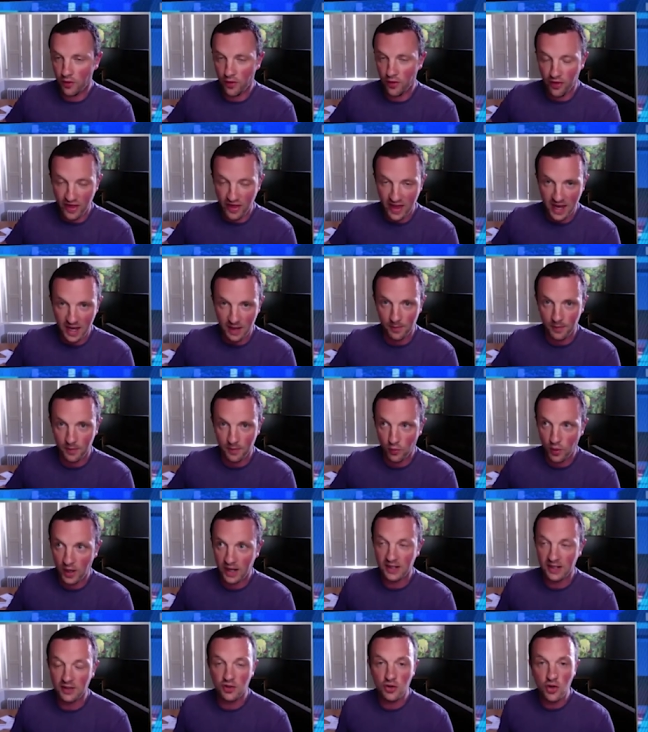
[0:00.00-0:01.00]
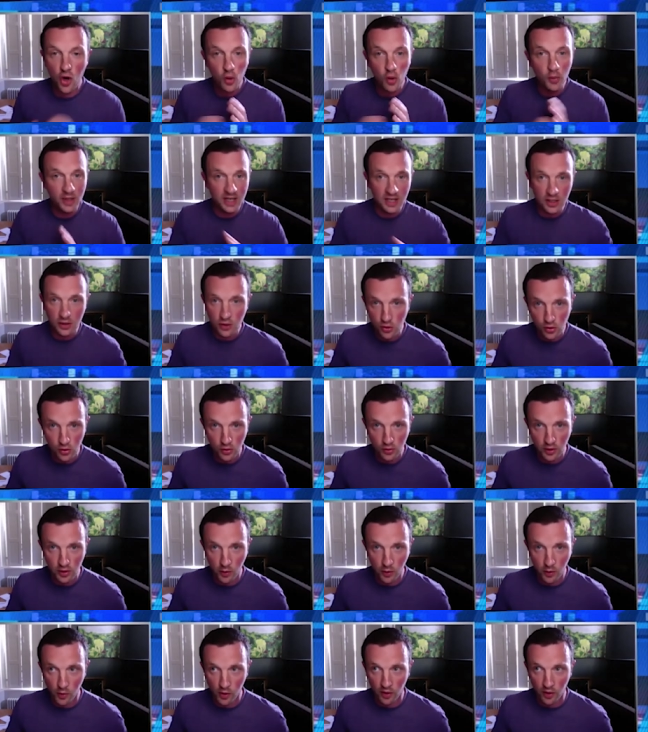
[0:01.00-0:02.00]
them, right? Nobody knew who they
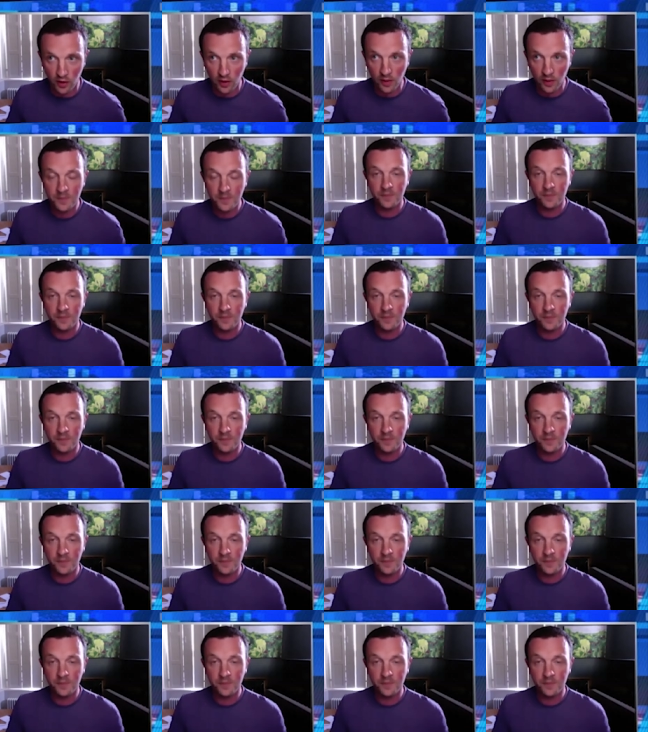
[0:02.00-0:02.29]
were.